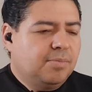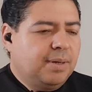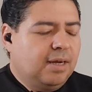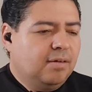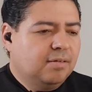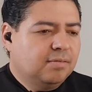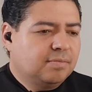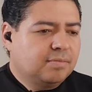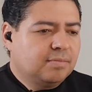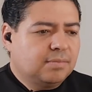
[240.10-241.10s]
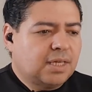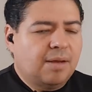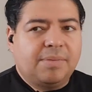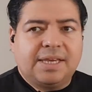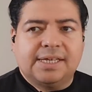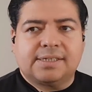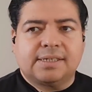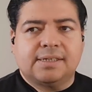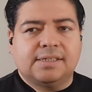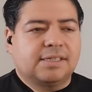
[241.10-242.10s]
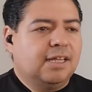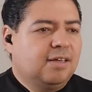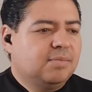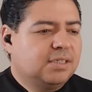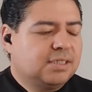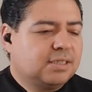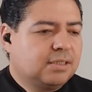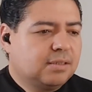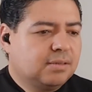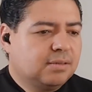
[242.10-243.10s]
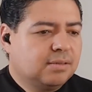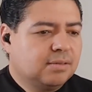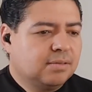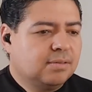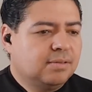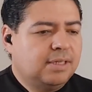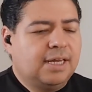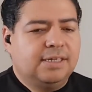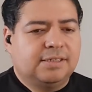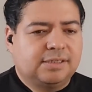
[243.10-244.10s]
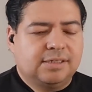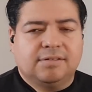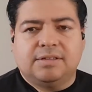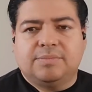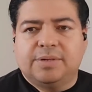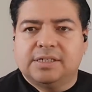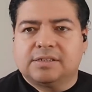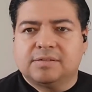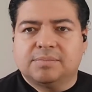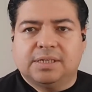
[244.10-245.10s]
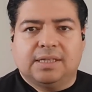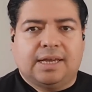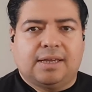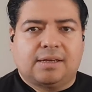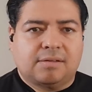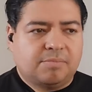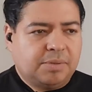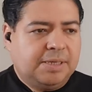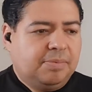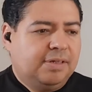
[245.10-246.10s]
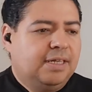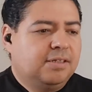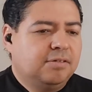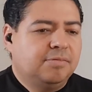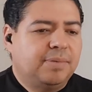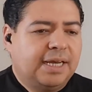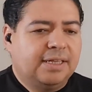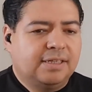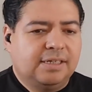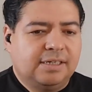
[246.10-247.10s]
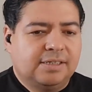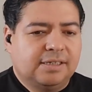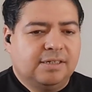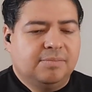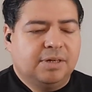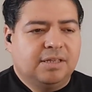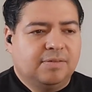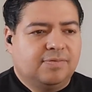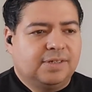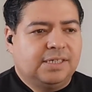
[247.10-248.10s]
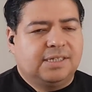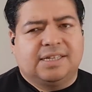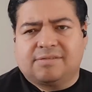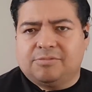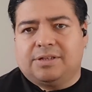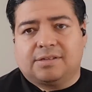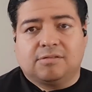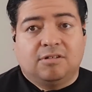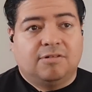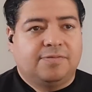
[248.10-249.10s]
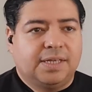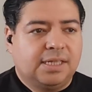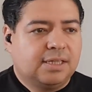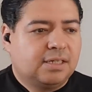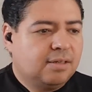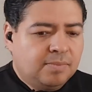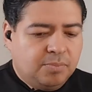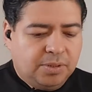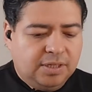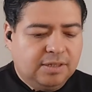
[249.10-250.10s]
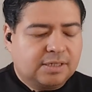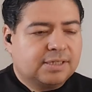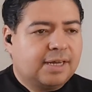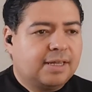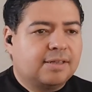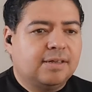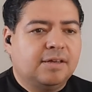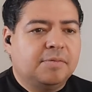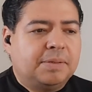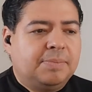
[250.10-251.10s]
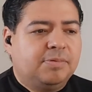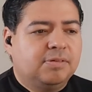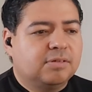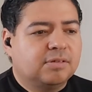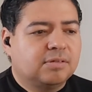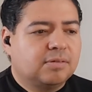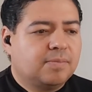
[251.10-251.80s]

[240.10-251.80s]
about, I'm guessing, Islamists. Not necessarily Muslim, but like people that do bad things in the Muslim faith, as with all faiths. But it looks like the people